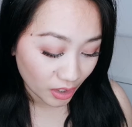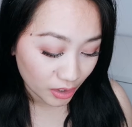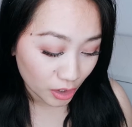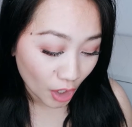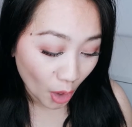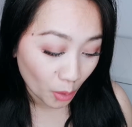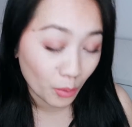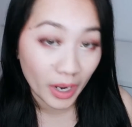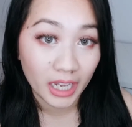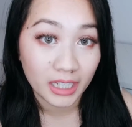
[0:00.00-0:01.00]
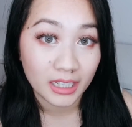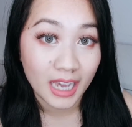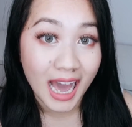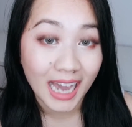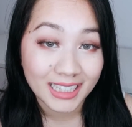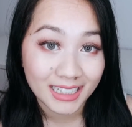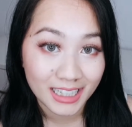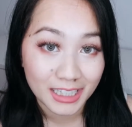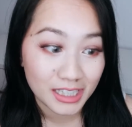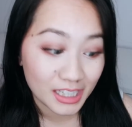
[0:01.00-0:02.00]
no way, I
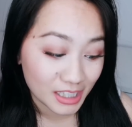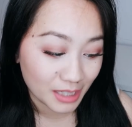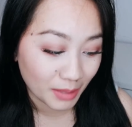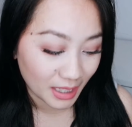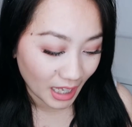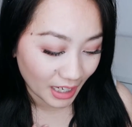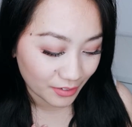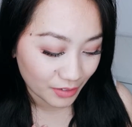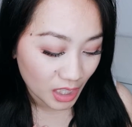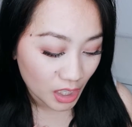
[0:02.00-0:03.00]
need this in my life.